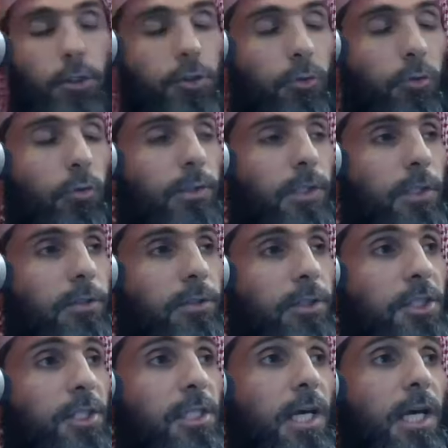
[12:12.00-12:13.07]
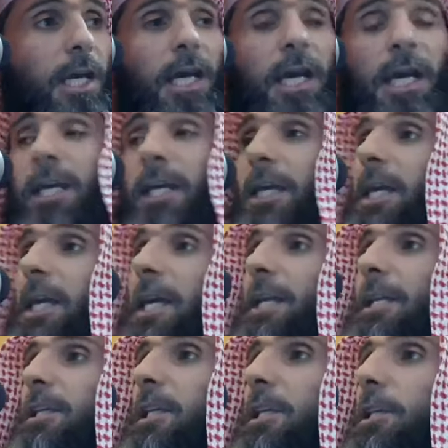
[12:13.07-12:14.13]
the shurut, the conditions.
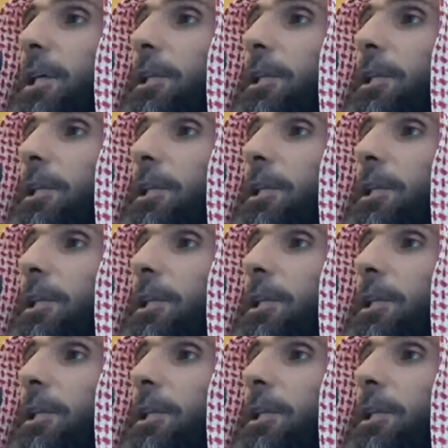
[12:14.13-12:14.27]
He did